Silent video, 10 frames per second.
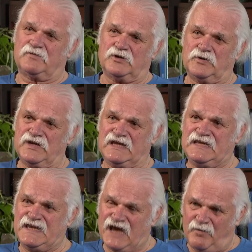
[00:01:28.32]
grown
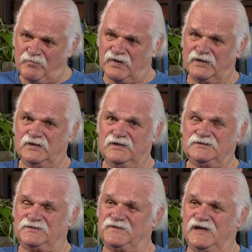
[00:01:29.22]
numb
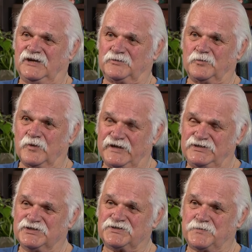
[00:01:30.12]
to the
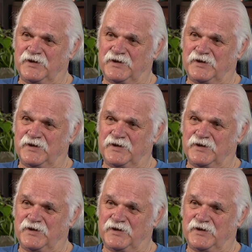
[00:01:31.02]
outrageous